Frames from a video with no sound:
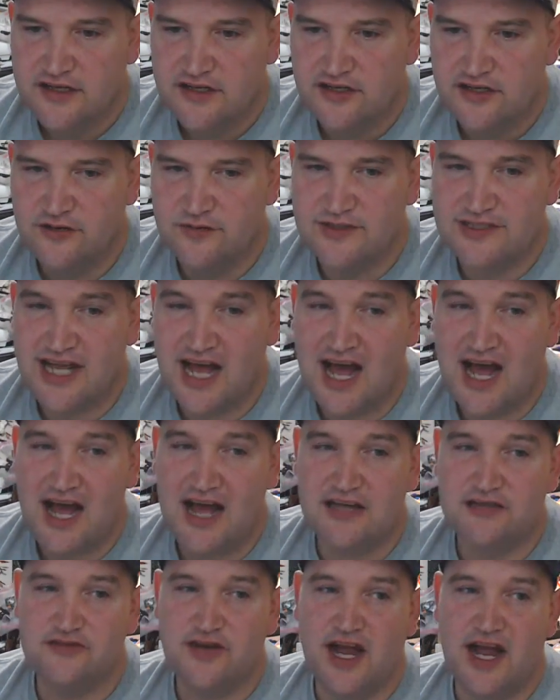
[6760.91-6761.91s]
You was
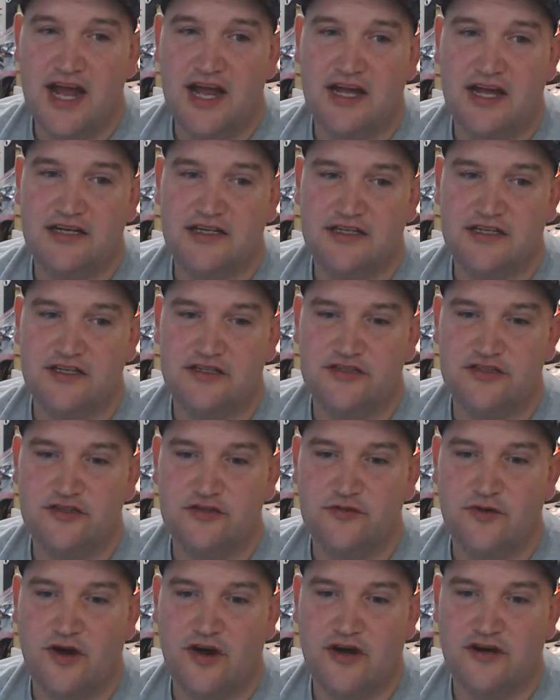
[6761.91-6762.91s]
hijacked because
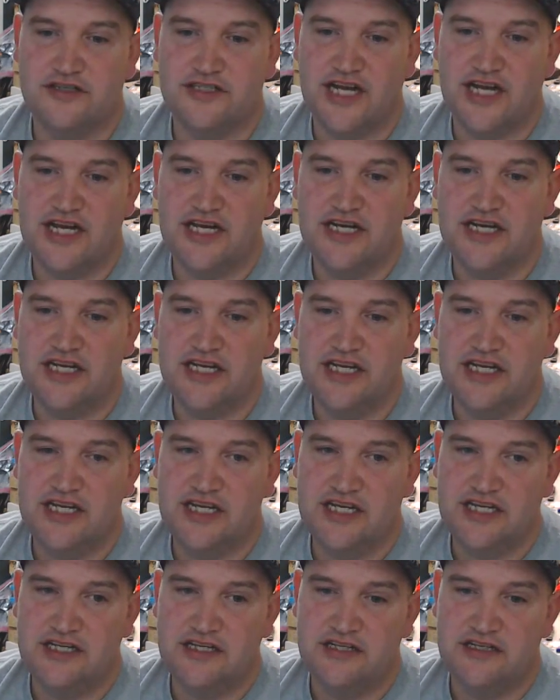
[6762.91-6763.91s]
you are
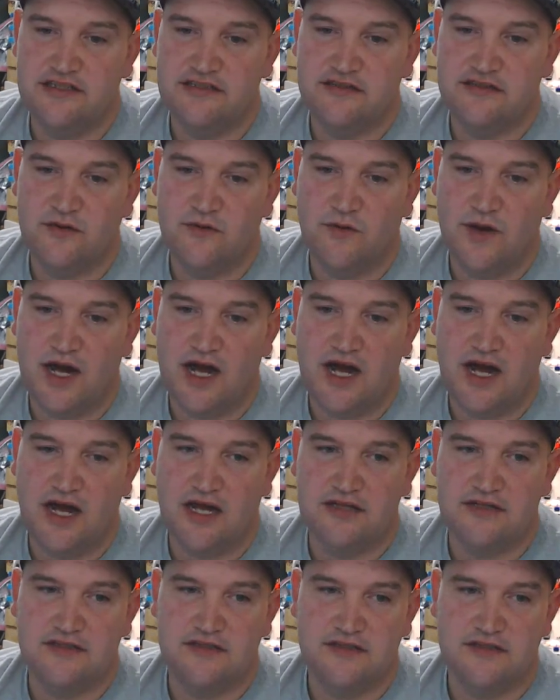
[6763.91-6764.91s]
JD's
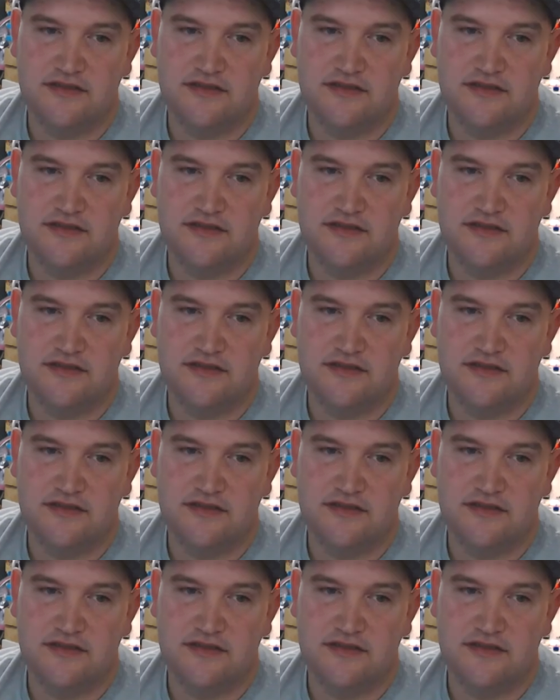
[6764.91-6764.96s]
quad.